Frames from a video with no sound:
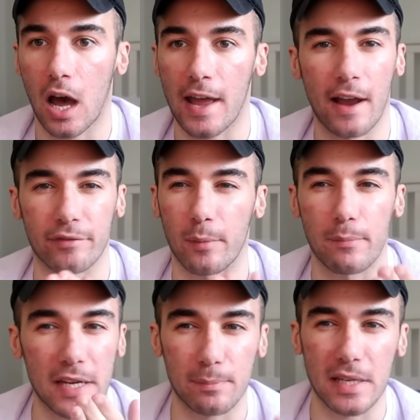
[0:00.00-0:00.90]
I have to
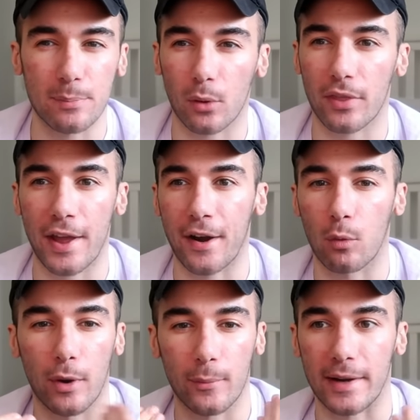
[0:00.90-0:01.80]
meet people there.
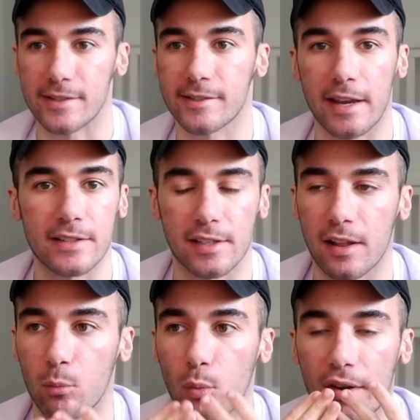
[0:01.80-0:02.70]
What do I say to
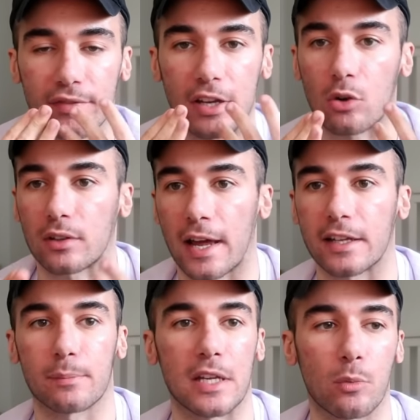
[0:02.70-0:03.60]
them? What if they don't
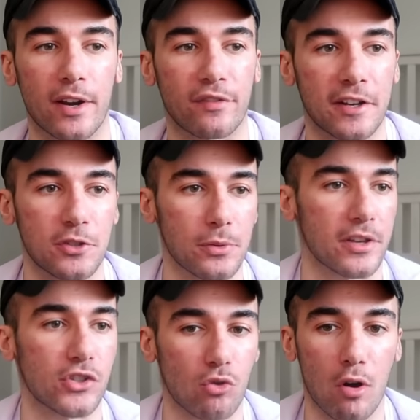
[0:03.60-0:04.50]
like me? What if I do
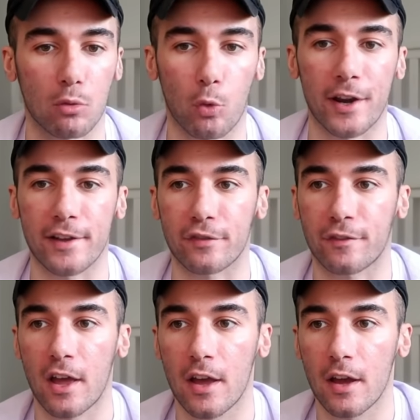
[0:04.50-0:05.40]
this wrong? What if
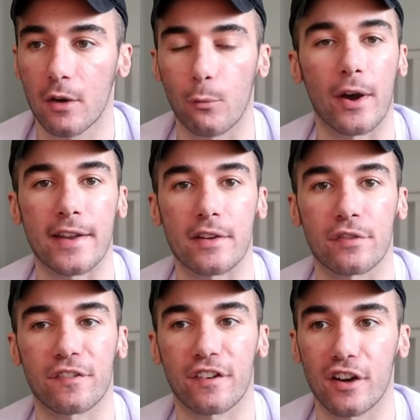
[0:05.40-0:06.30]
what
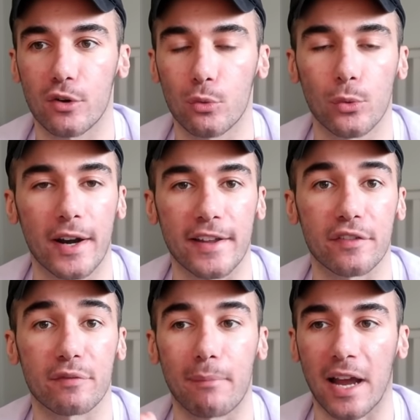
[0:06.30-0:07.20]
if what
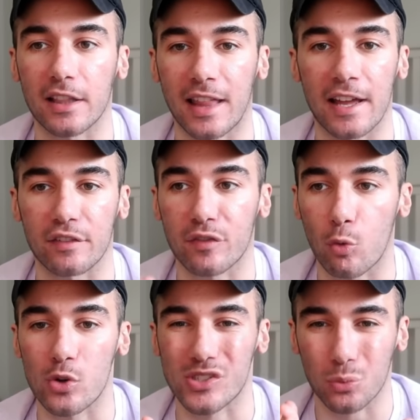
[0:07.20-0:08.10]
if my life
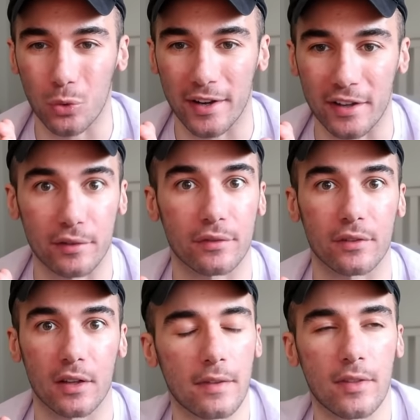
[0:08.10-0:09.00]
was what if?
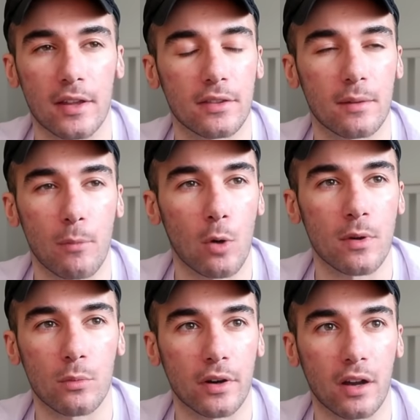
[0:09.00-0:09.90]
And then the
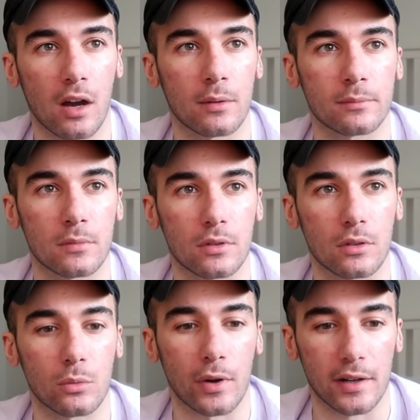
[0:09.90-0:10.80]
moment would come
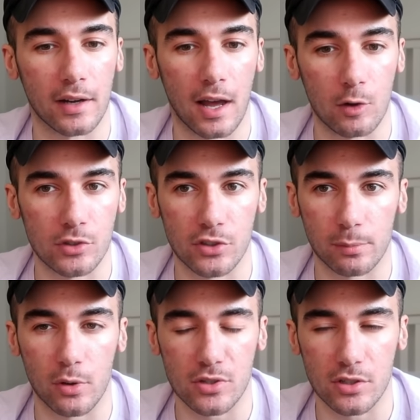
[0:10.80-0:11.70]
when I was
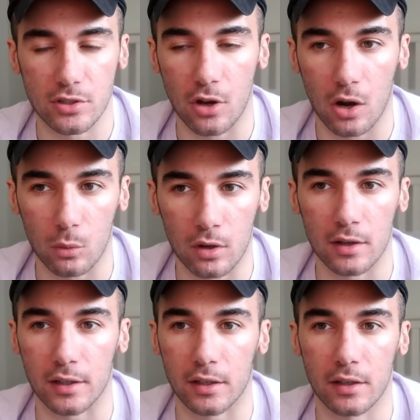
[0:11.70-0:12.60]
supposed to start
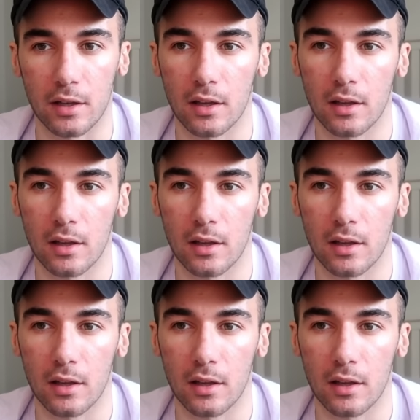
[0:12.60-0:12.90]
work.